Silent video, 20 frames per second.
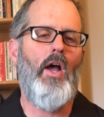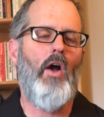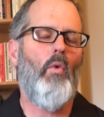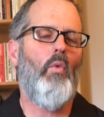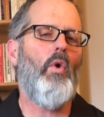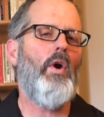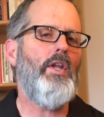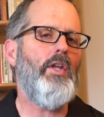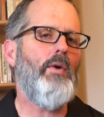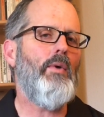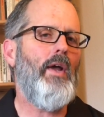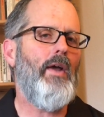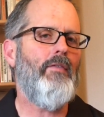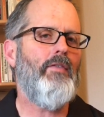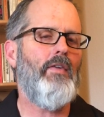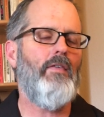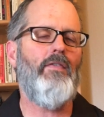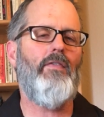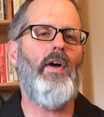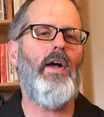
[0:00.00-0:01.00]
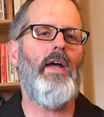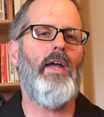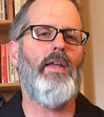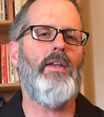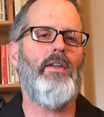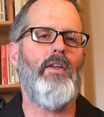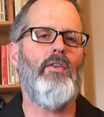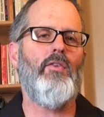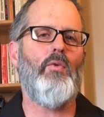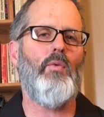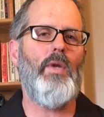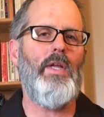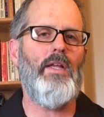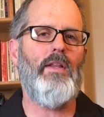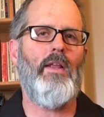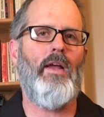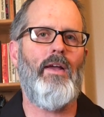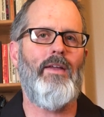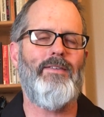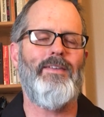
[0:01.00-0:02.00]
What you have to find is
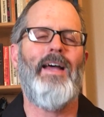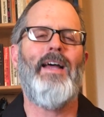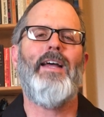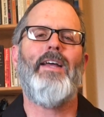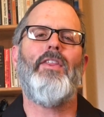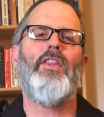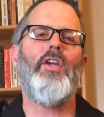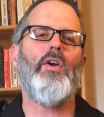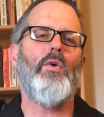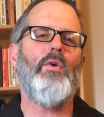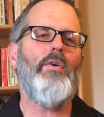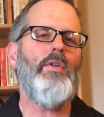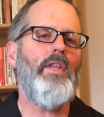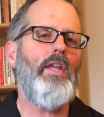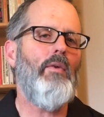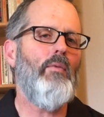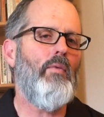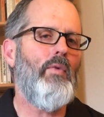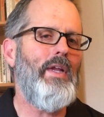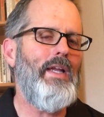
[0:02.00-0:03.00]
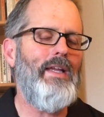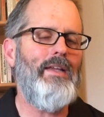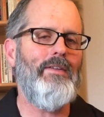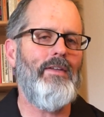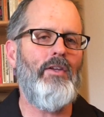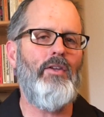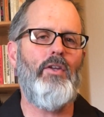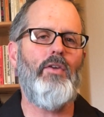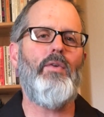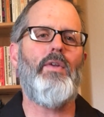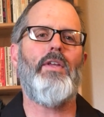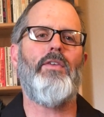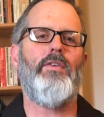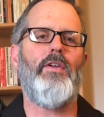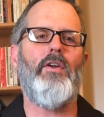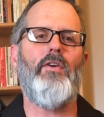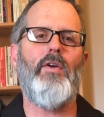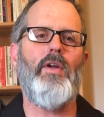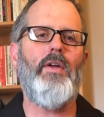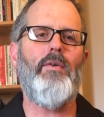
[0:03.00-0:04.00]
realize the only reason you
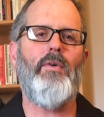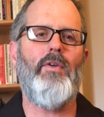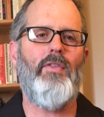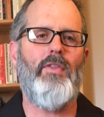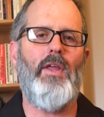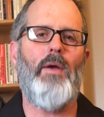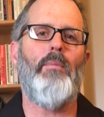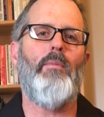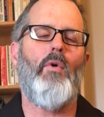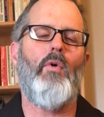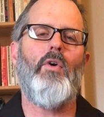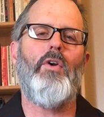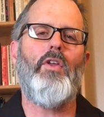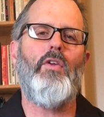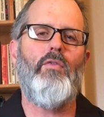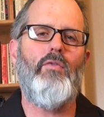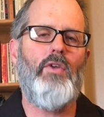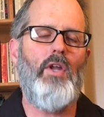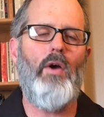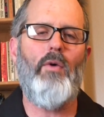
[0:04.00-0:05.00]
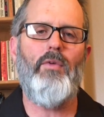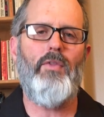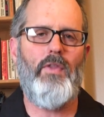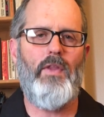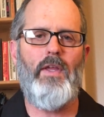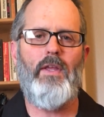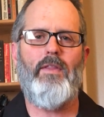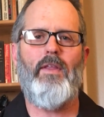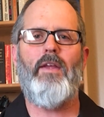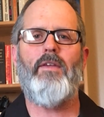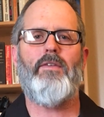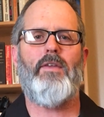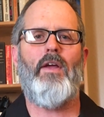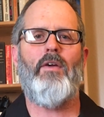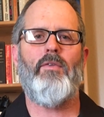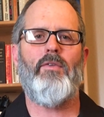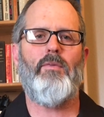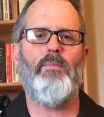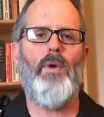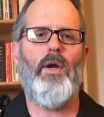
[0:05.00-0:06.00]
disagree with them or you don't think they
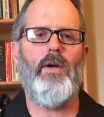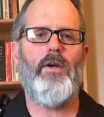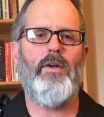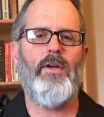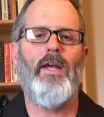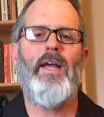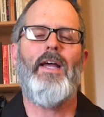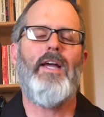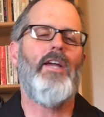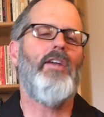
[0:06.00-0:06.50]
sound smart